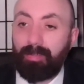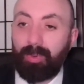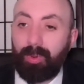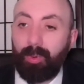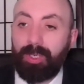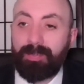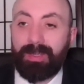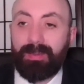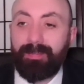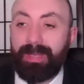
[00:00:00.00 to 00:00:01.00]
always
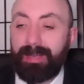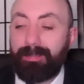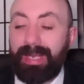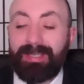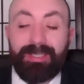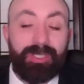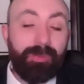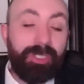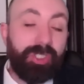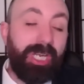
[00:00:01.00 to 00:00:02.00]
being bent into a
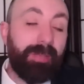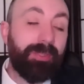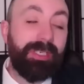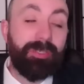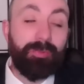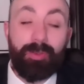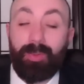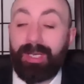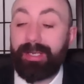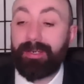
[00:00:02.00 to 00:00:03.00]
shape that is
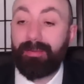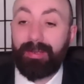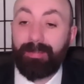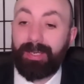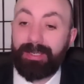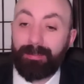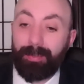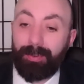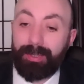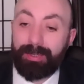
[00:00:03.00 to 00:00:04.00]
required of it by the
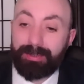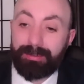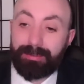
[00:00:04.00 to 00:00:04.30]
employers.